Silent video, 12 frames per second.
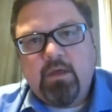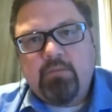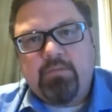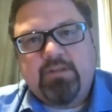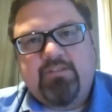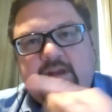
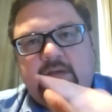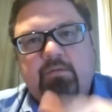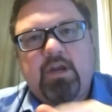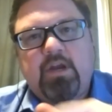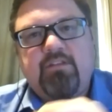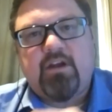But today we're
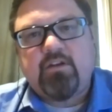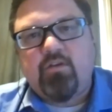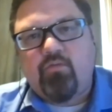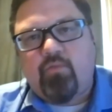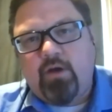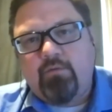going to talk
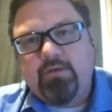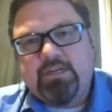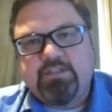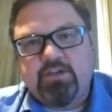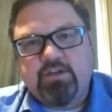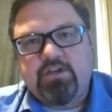to one
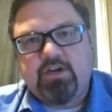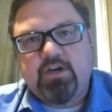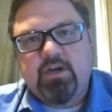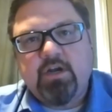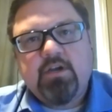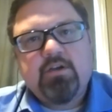
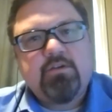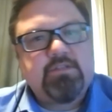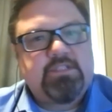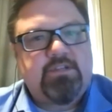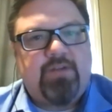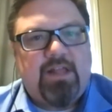researcher
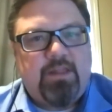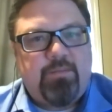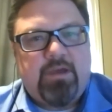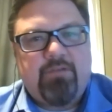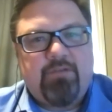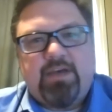who's
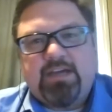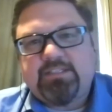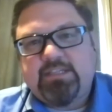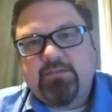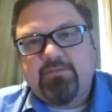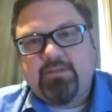developing a
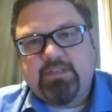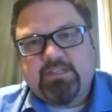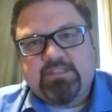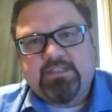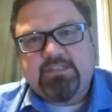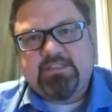vaccine for
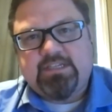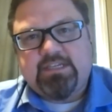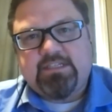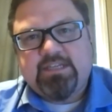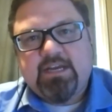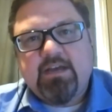this
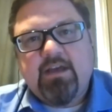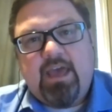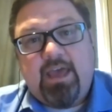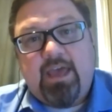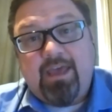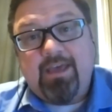disease
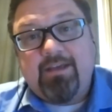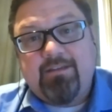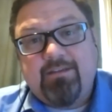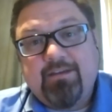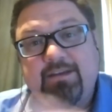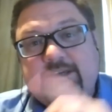
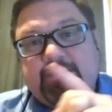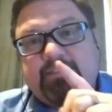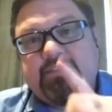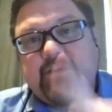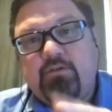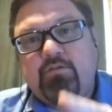and
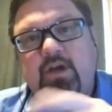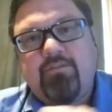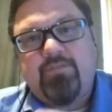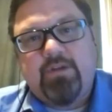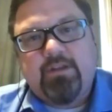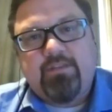is so
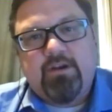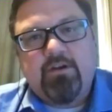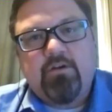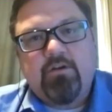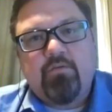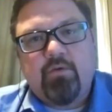confident that
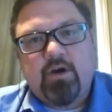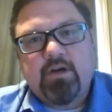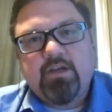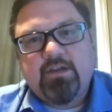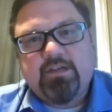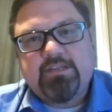it'll
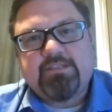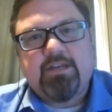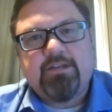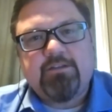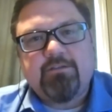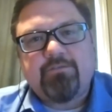work, he's going
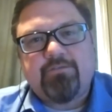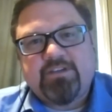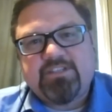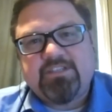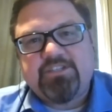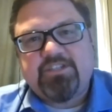to do the
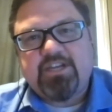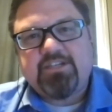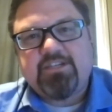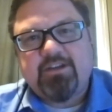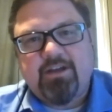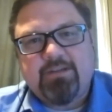first
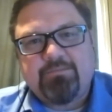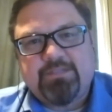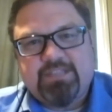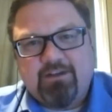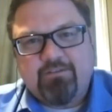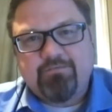injection on
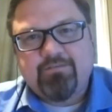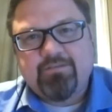himself.